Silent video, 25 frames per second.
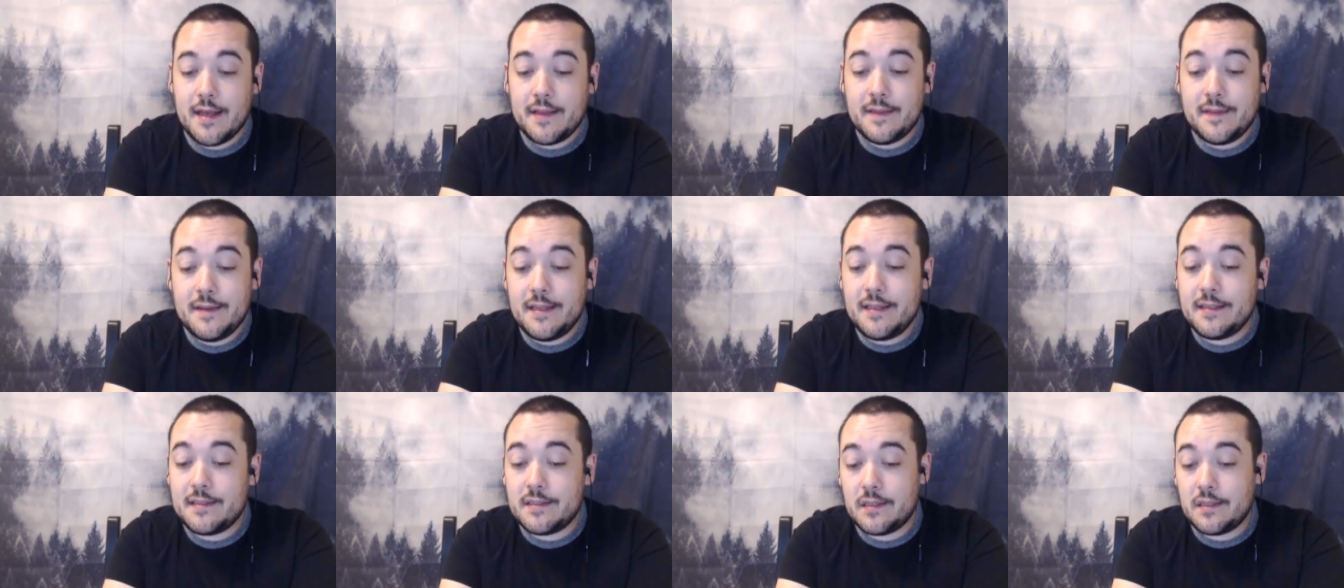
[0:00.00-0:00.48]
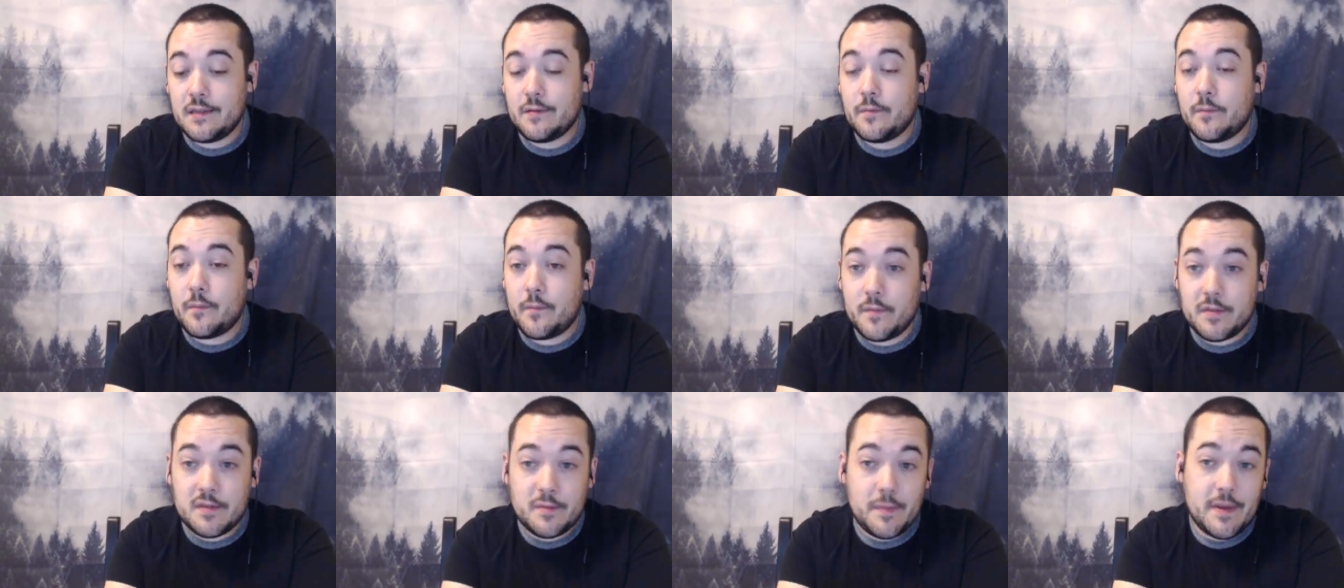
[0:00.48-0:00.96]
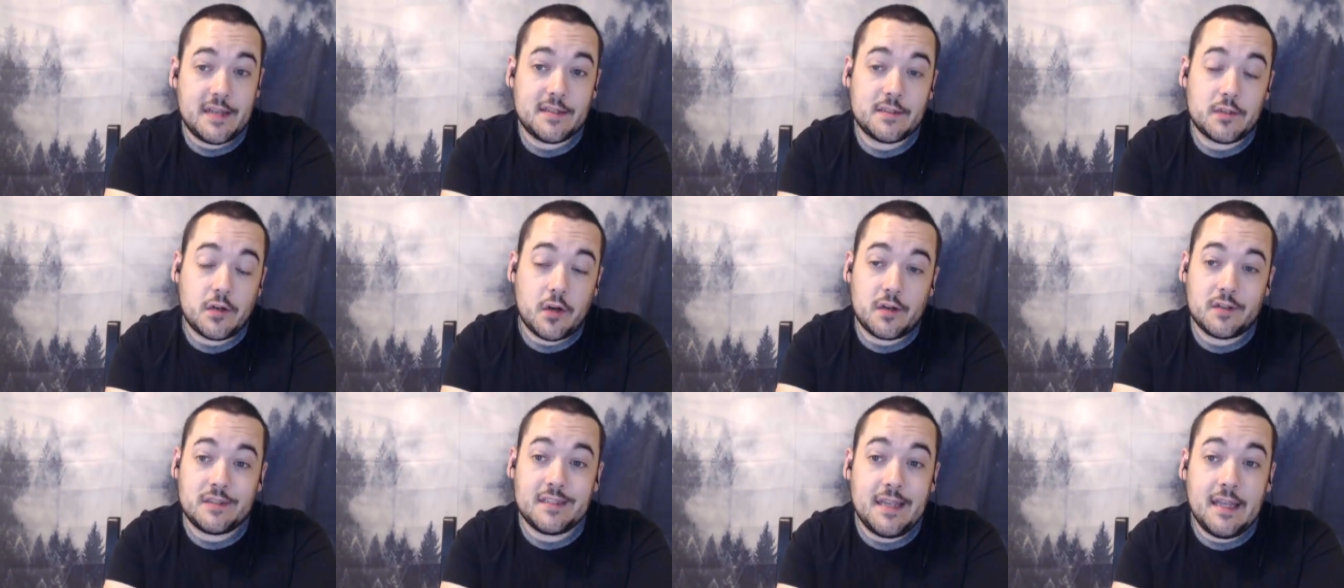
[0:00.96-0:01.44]
These spades
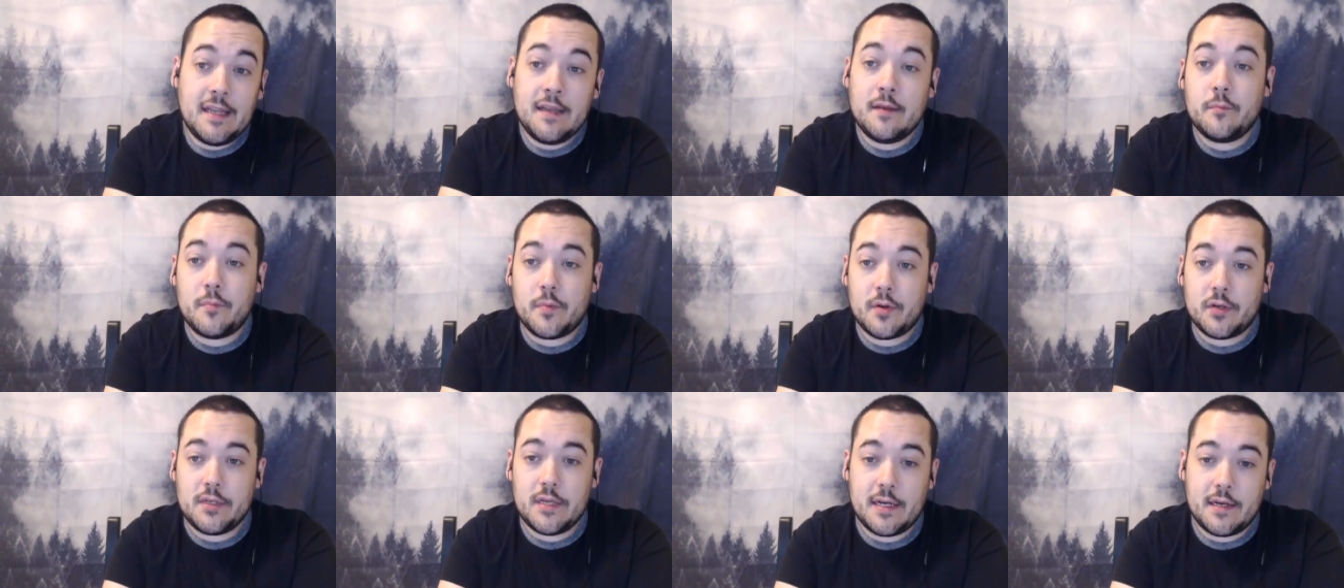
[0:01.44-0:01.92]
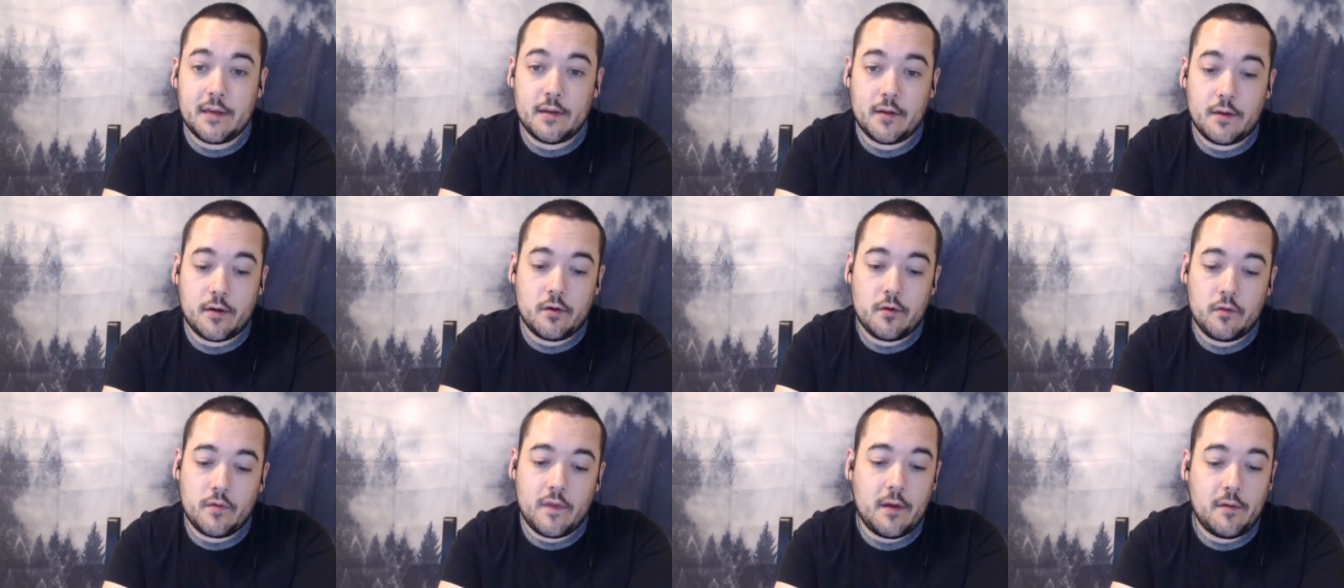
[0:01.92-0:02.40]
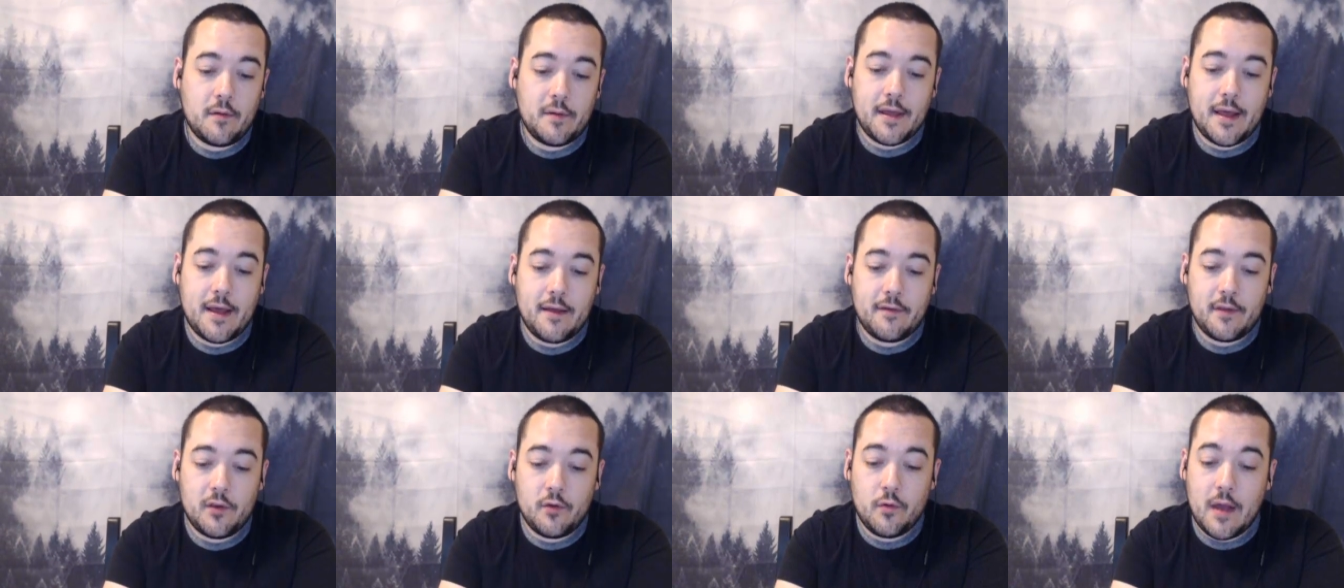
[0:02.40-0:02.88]
cards in particular that we
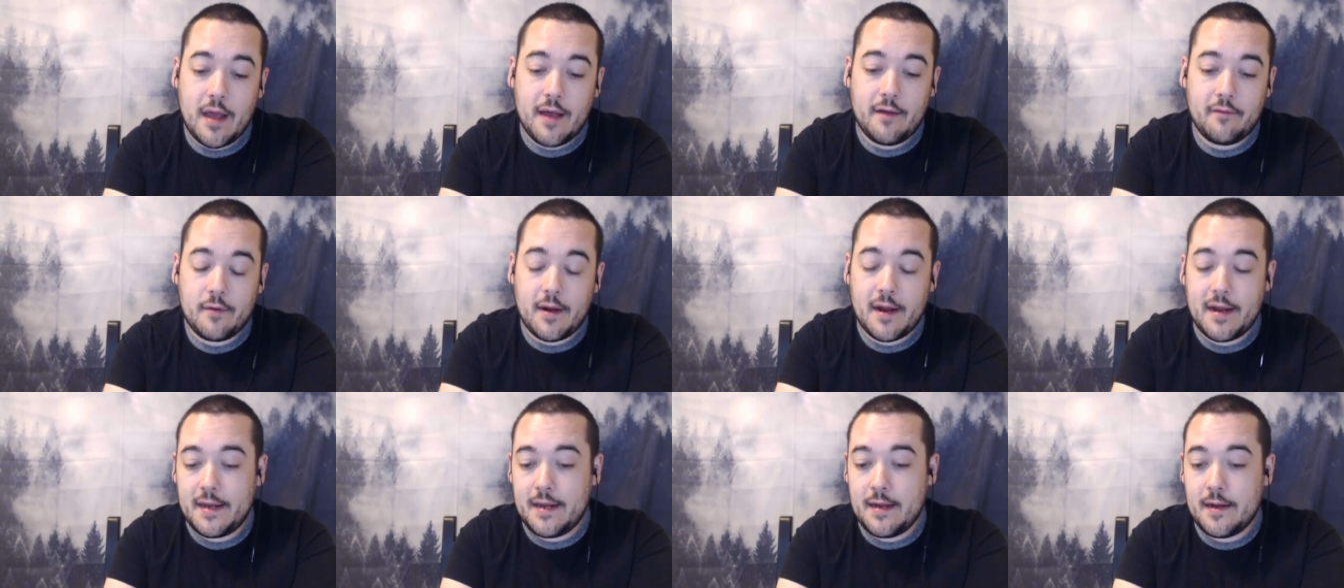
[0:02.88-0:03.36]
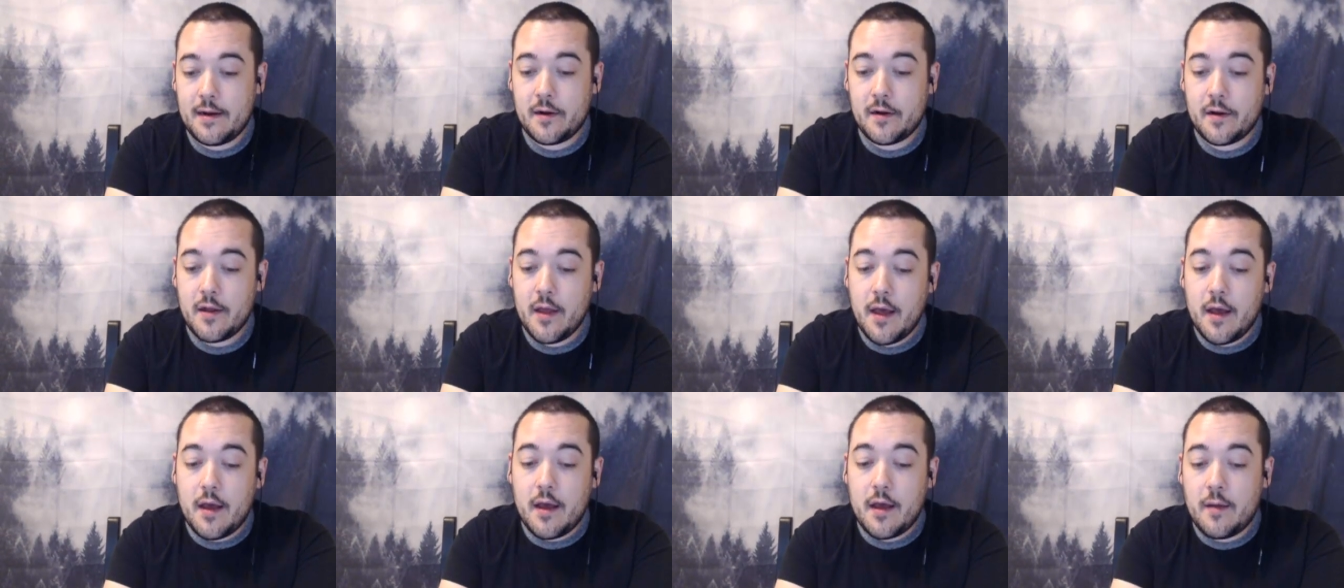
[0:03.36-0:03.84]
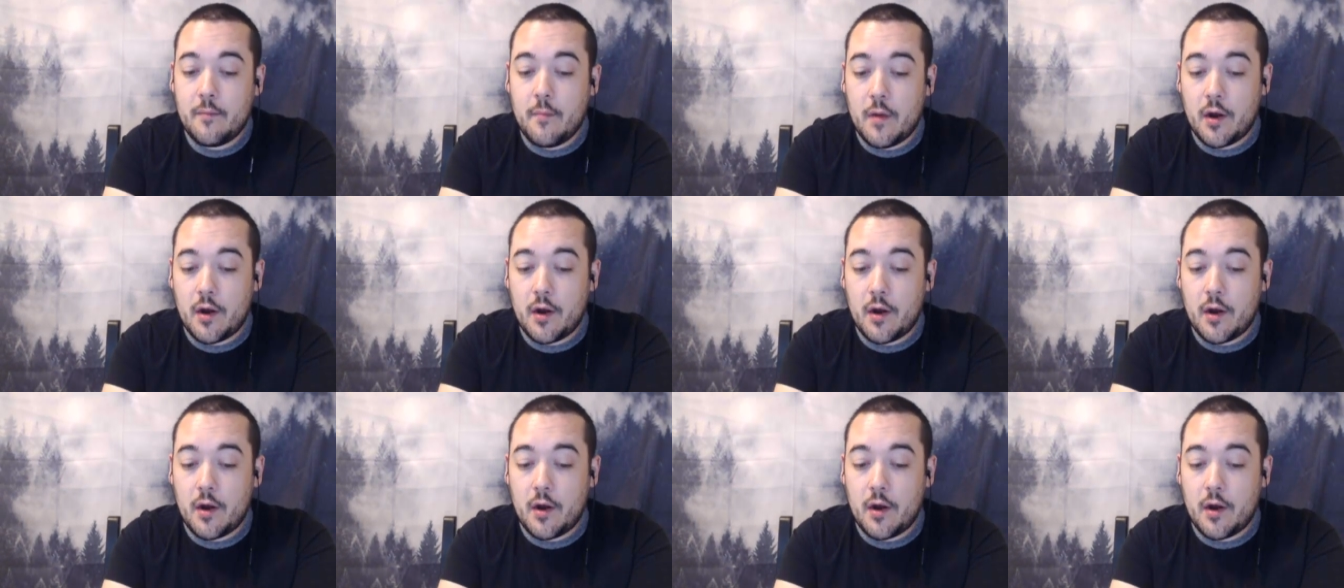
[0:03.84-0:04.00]
have you have right here um,